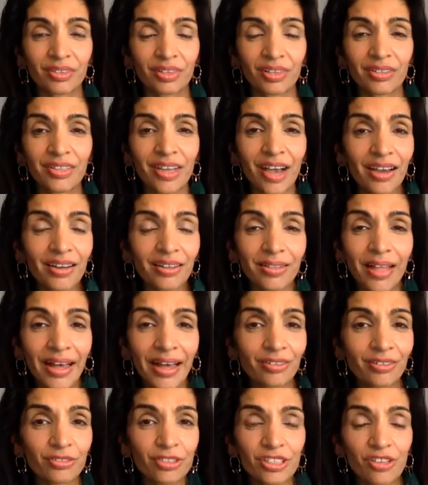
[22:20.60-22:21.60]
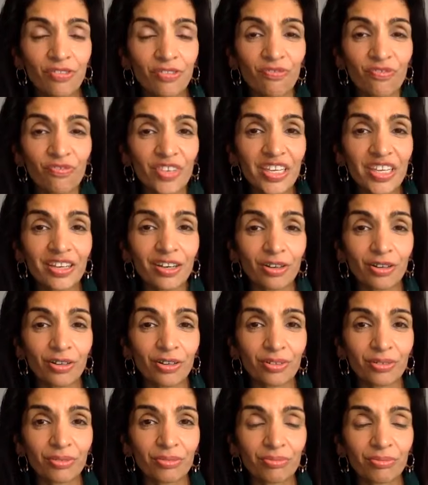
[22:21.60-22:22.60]
Not allowed to
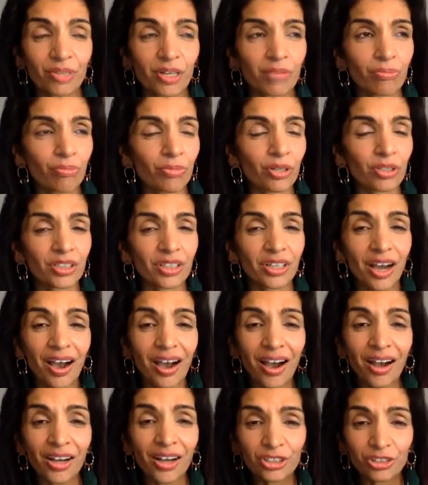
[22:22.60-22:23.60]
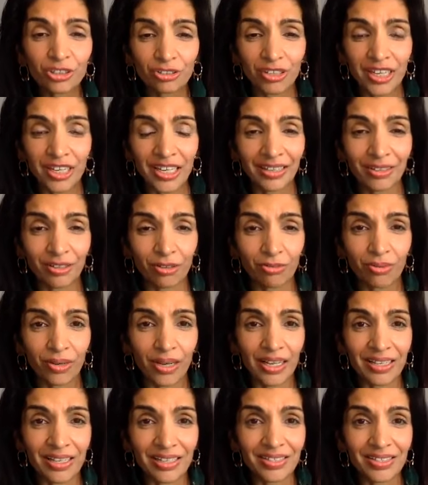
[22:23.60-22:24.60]
feel conquering
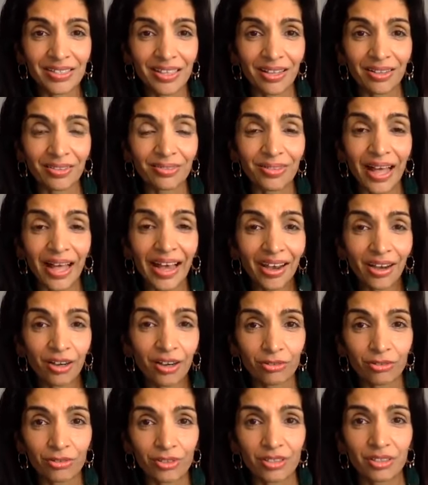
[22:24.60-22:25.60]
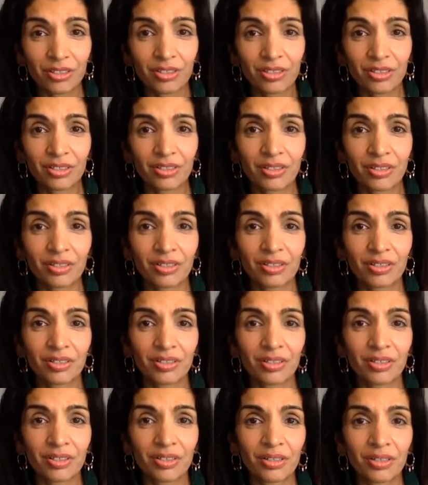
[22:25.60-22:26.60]
is allowed,
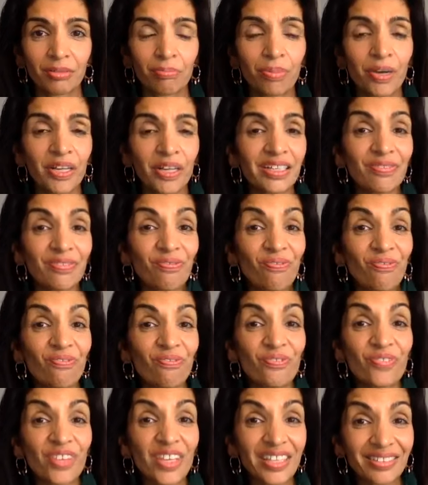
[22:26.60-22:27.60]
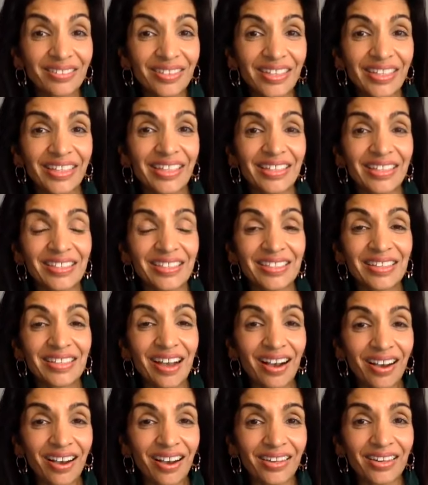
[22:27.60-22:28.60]
but feeling is
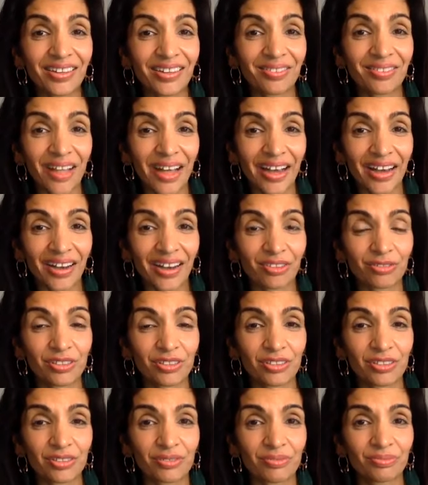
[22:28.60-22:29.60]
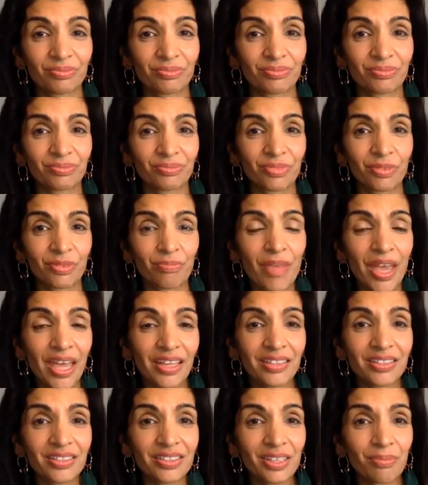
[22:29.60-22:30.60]
not allowed.
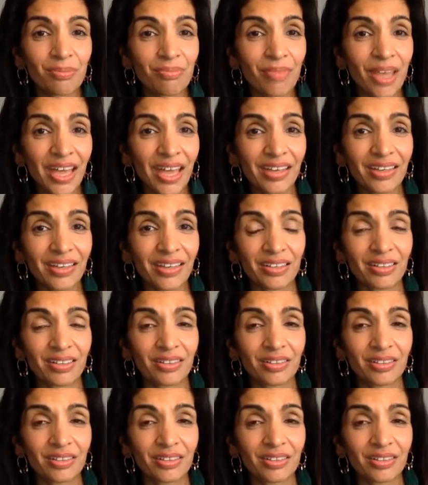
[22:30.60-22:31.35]
Men to men.